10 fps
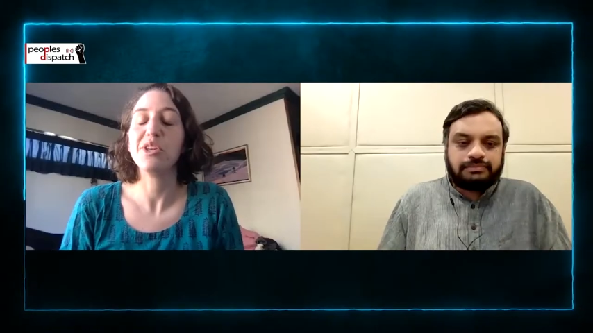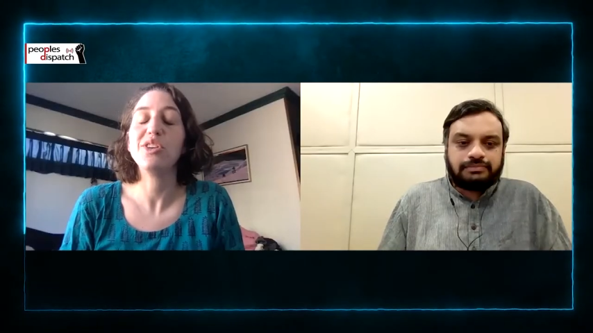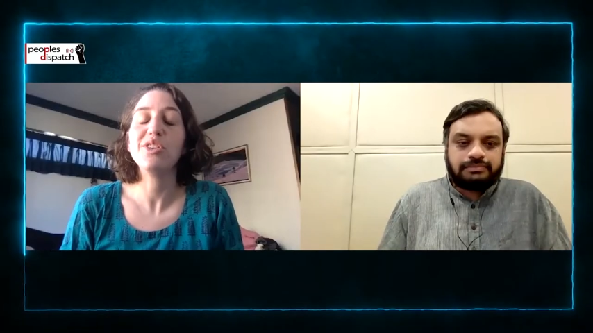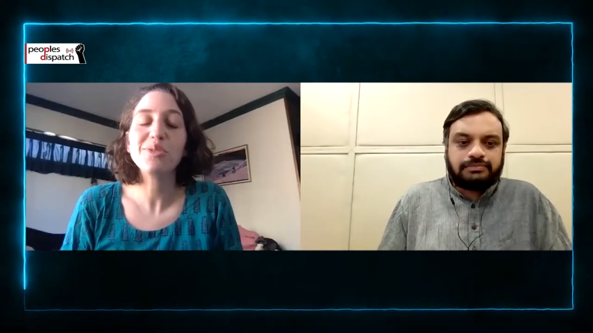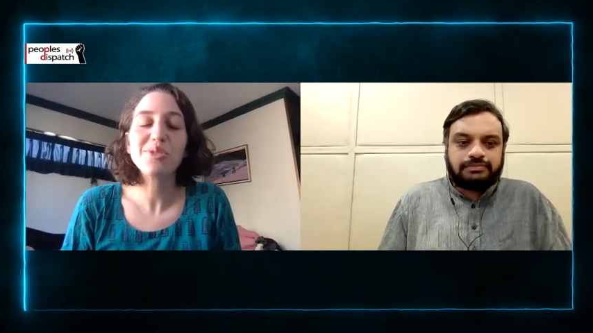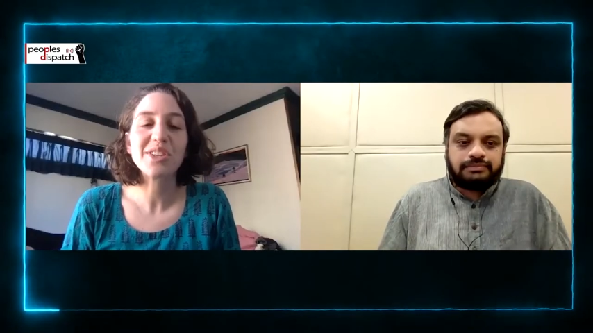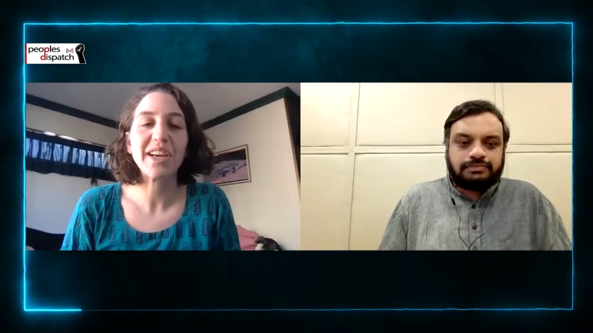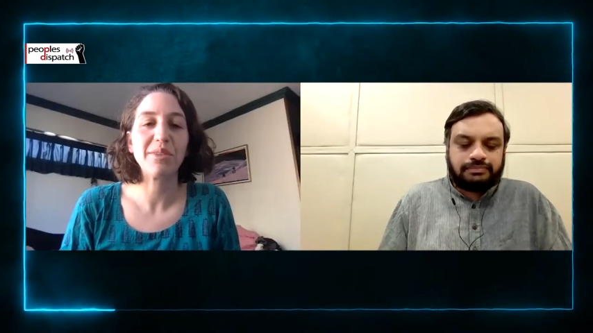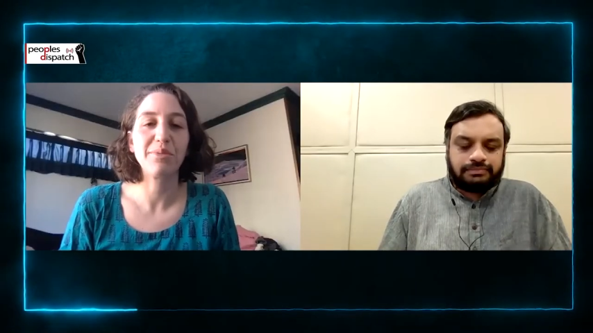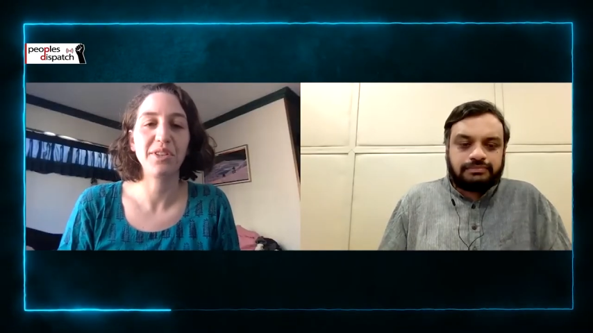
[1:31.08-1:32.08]
Speaker 1: huge
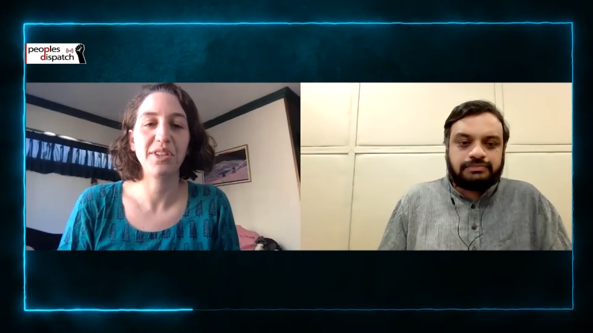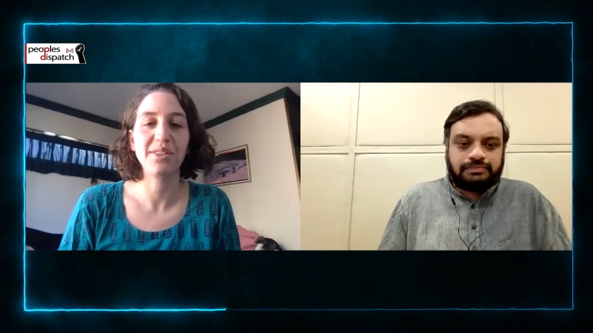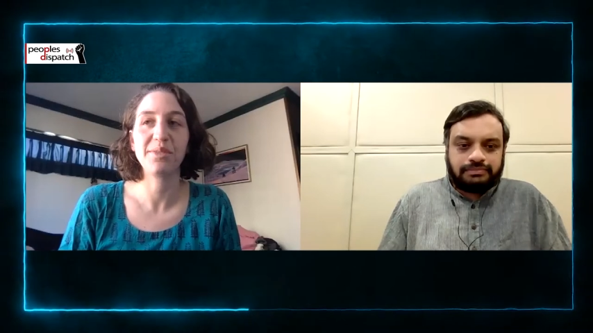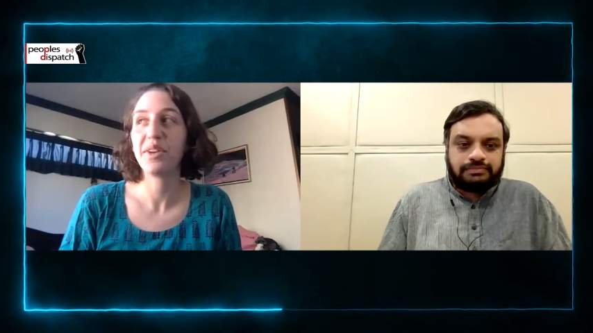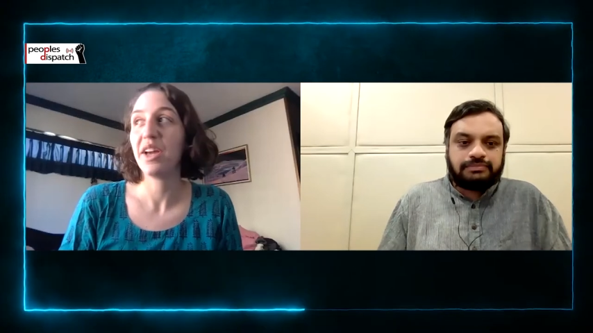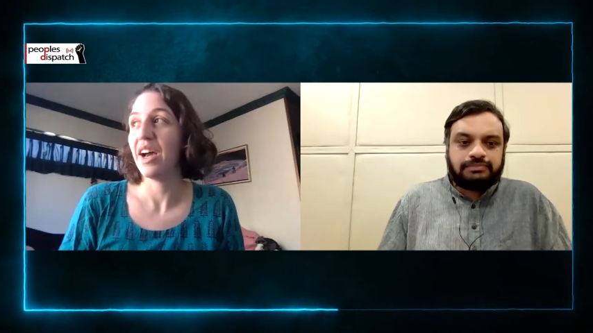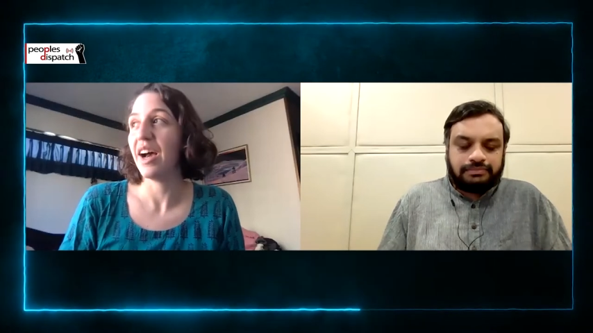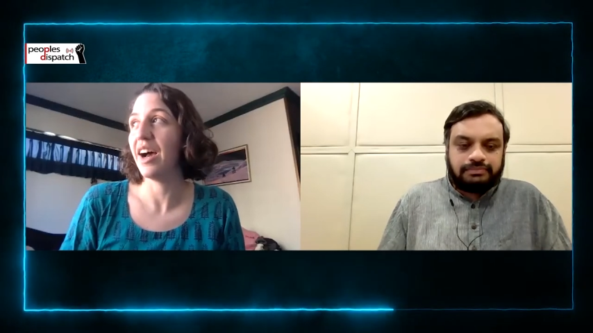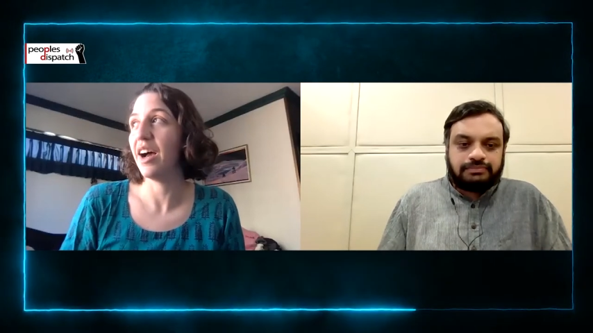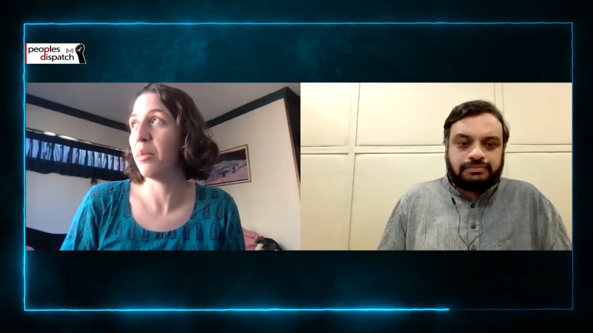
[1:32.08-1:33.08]
sigh of relief.
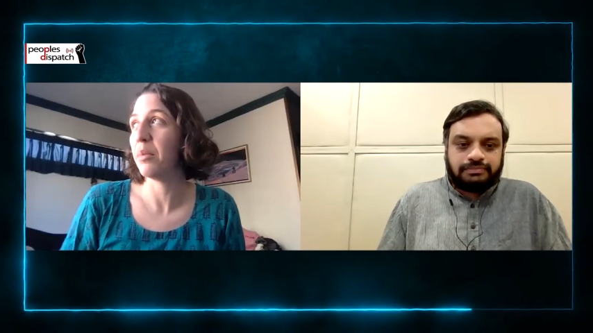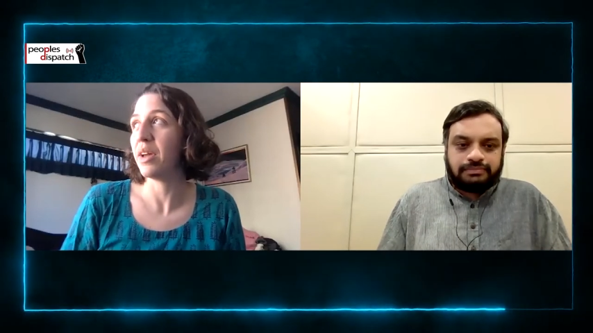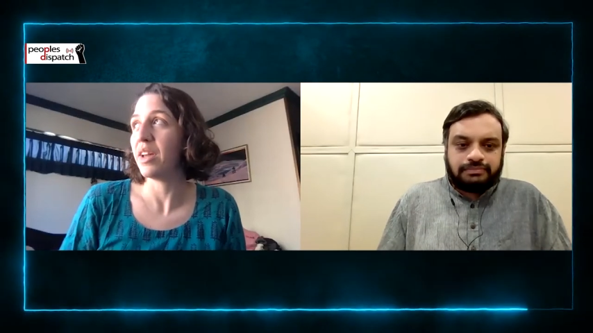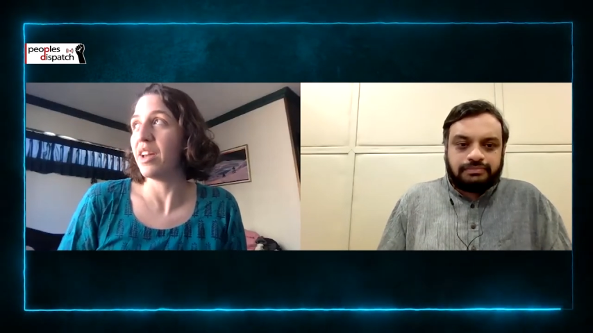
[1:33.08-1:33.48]
I'm